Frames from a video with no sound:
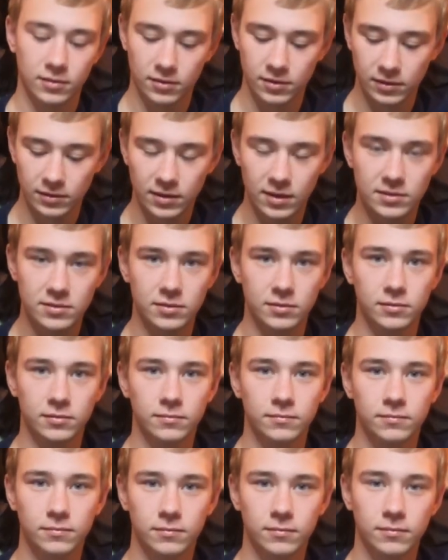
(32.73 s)
I think that's a
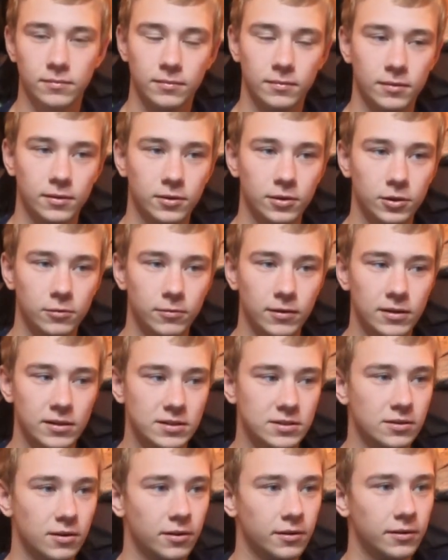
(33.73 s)
good way to
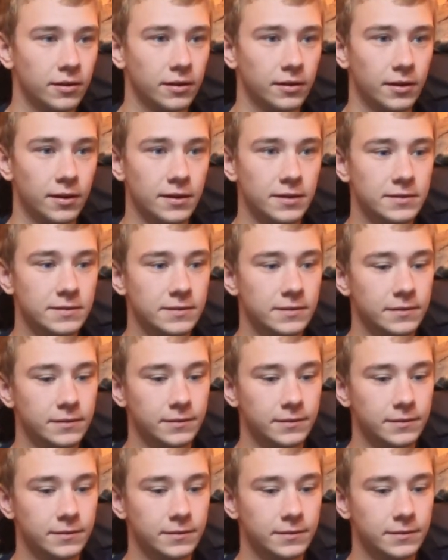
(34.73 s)
start, I guess.